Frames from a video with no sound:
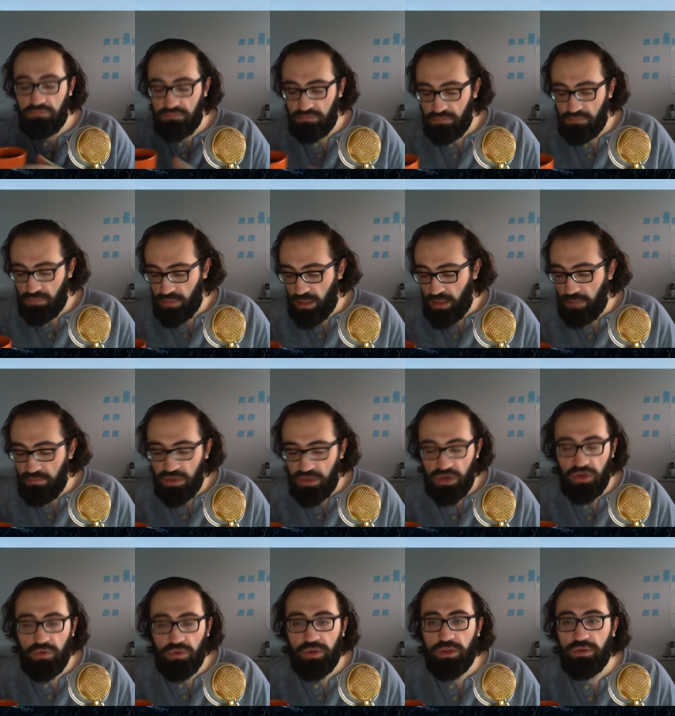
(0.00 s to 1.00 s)
Let me
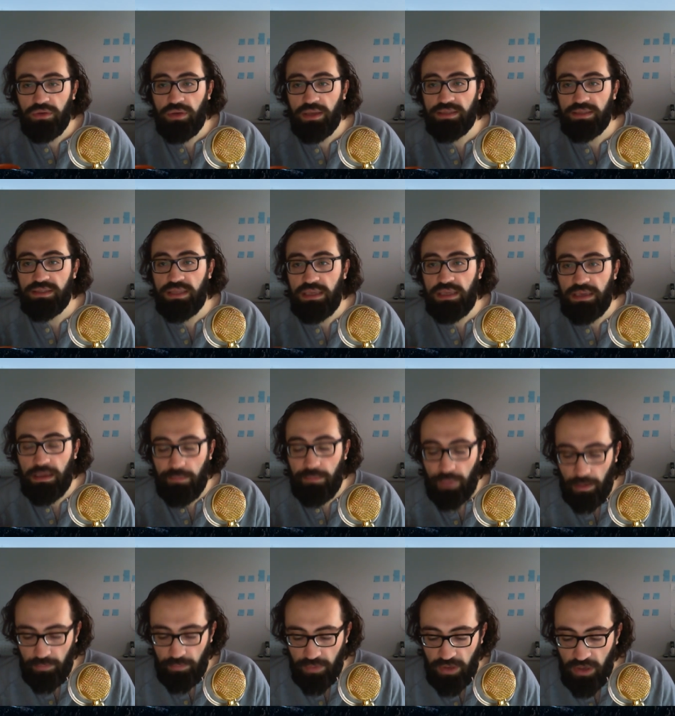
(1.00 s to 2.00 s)
know what you guys think.
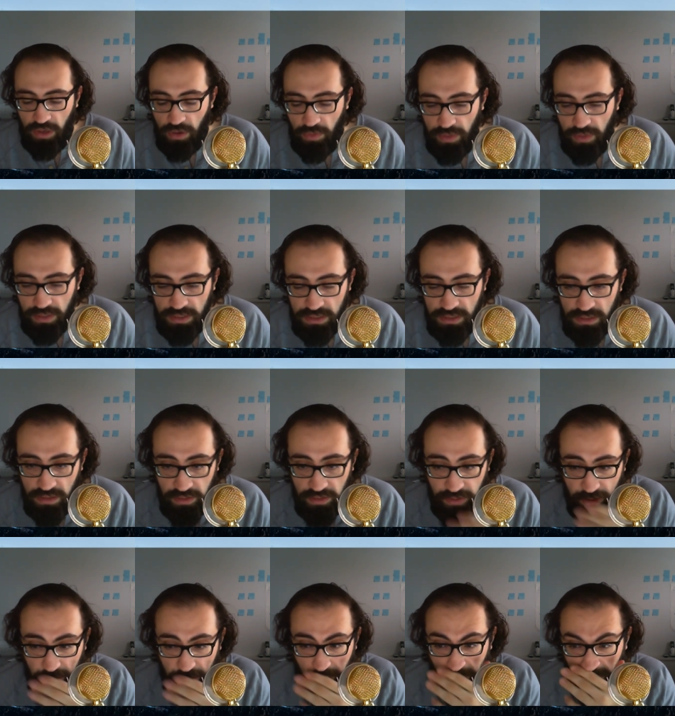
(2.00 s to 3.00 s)
I'm curious to
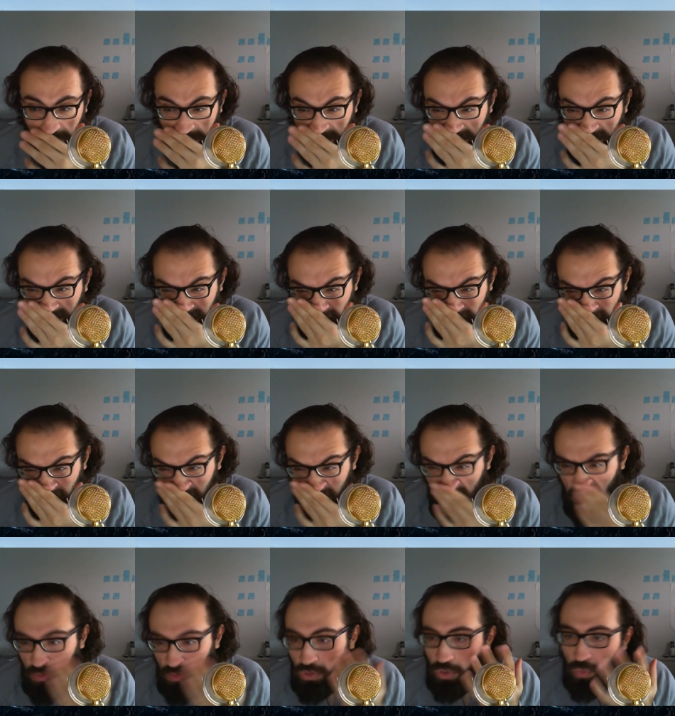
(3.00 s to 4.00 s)
know what
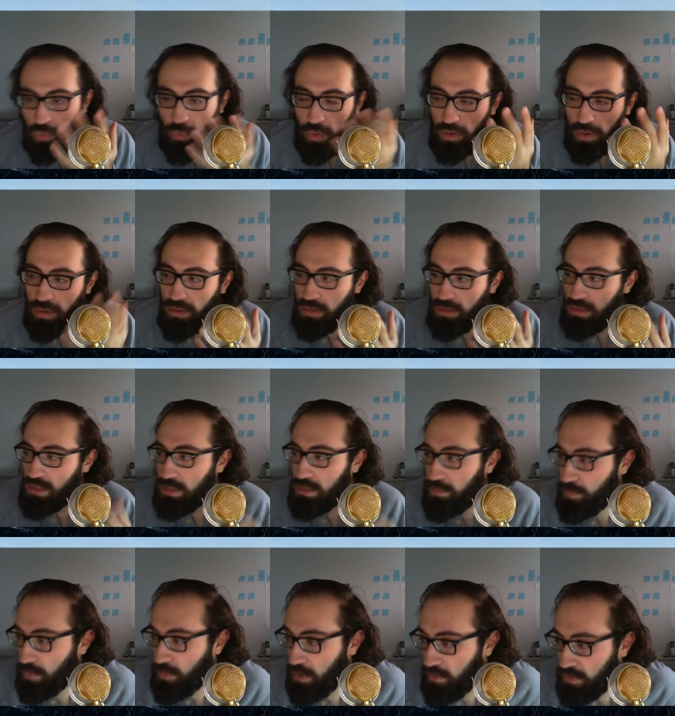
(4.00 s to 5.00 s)
the world
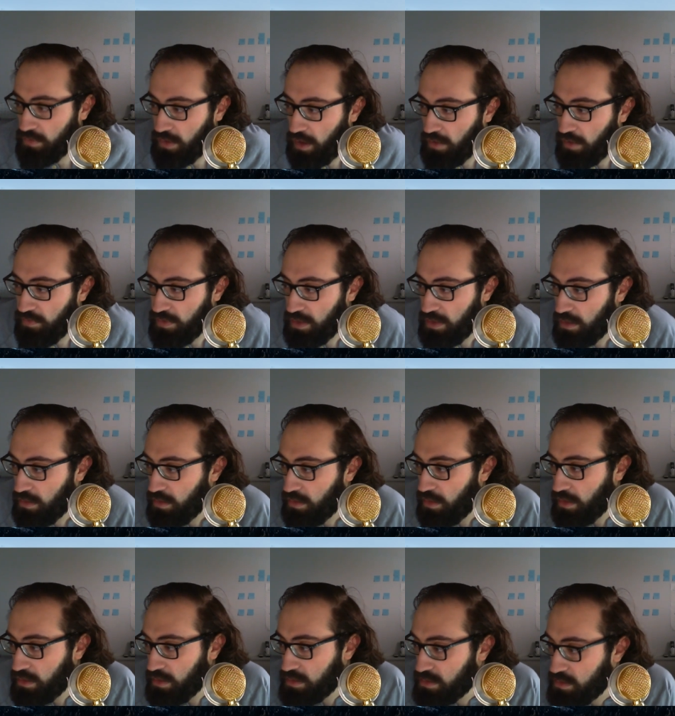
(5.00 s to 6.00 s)
of coffee
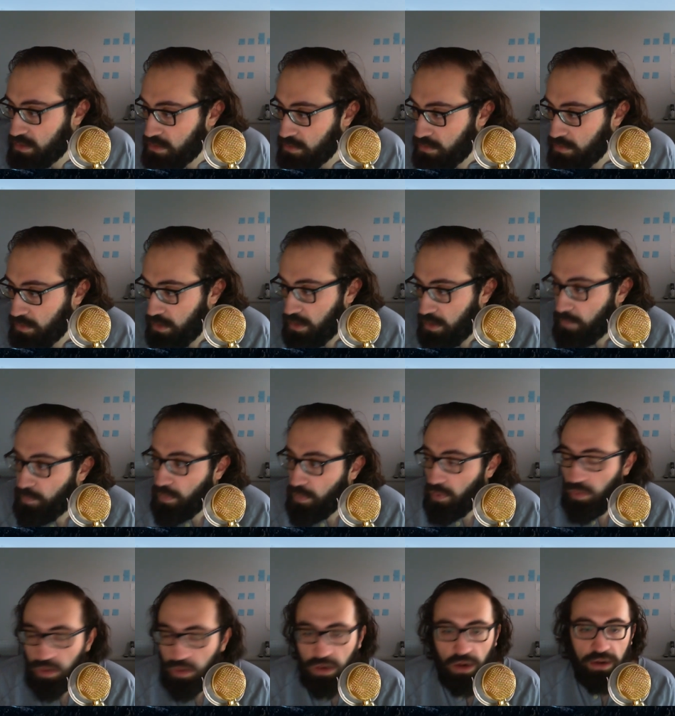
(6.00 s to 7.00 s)
thinks
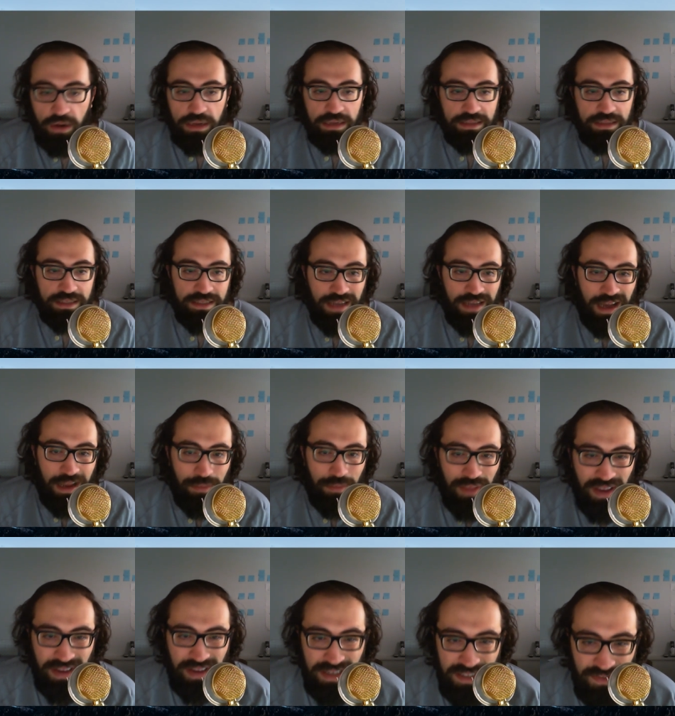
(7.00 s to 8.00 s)
regarding its
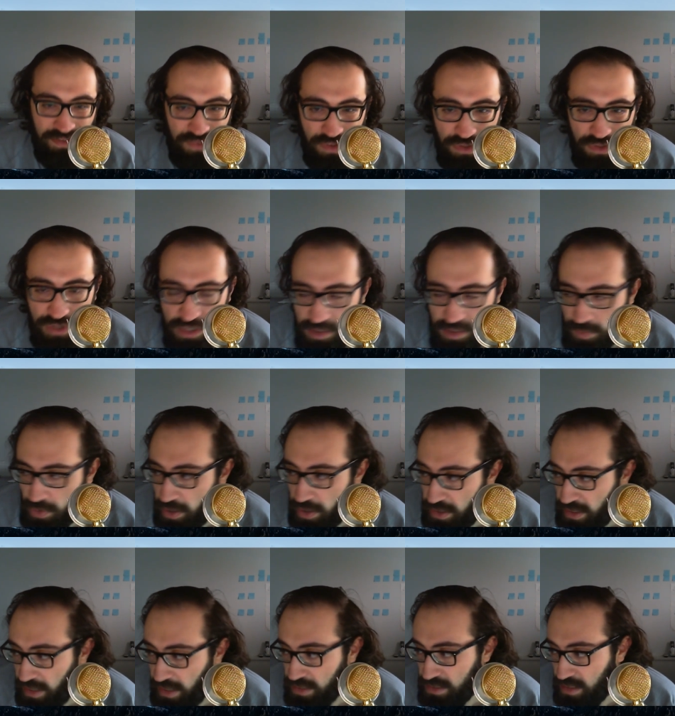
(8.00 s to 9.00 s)
timeline, its future, its
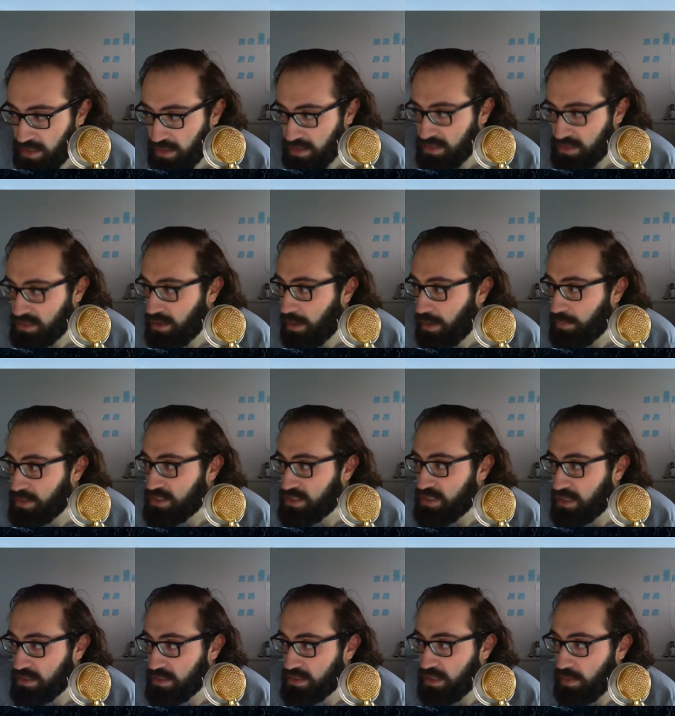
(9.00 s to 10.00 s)
broadcast. I think it's common
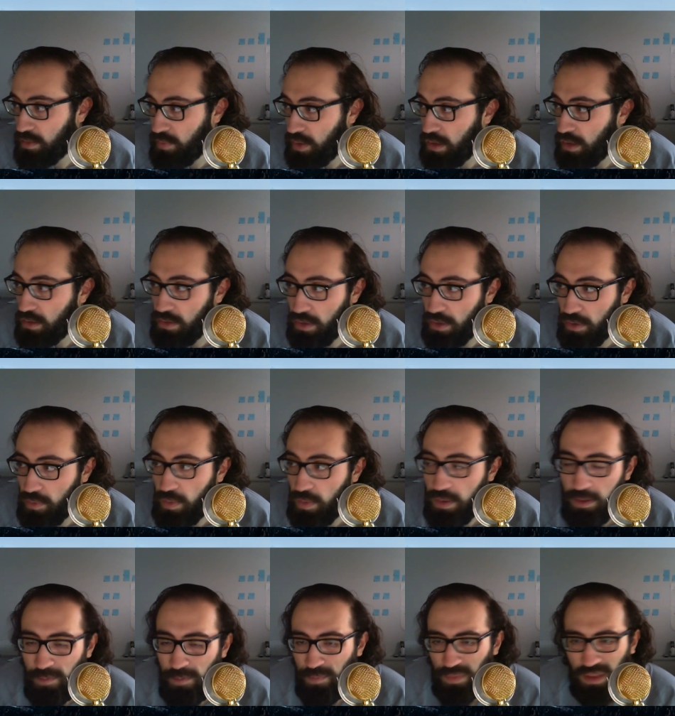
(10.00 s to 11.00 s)
sense that we all know
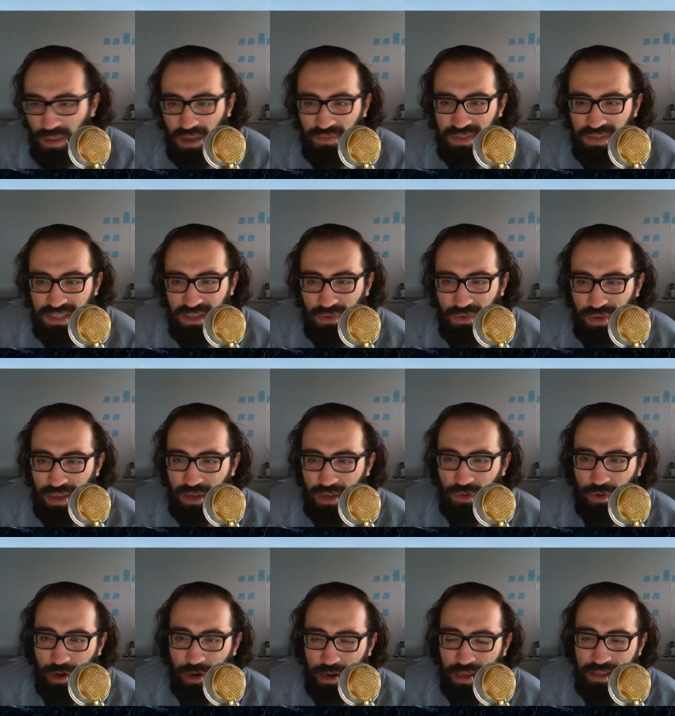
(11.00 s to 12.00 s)
coffee's not going
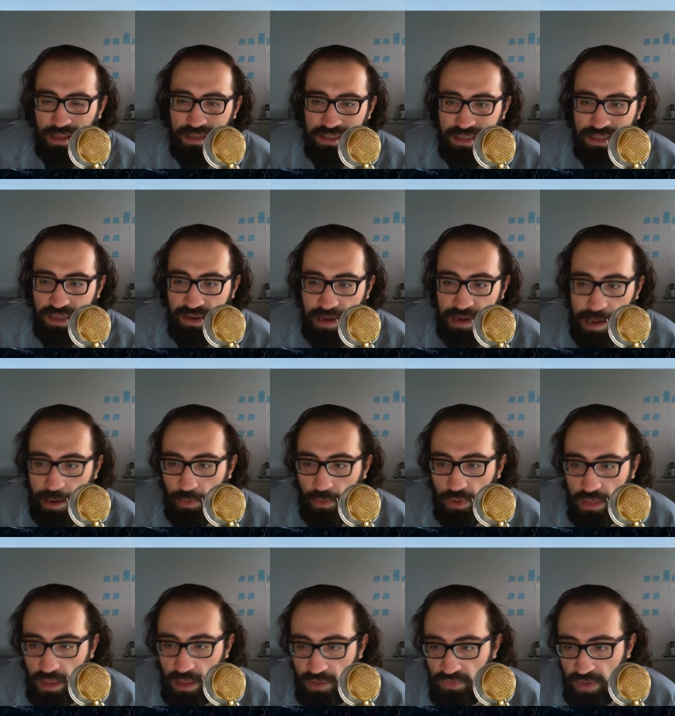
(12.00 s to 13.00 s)
anywhere, at least not in our
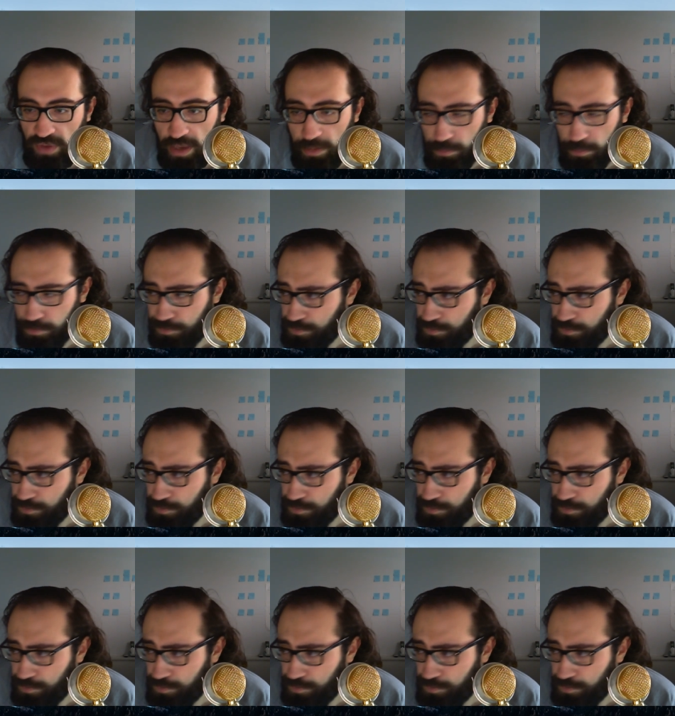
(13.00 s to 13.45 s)
lifetime.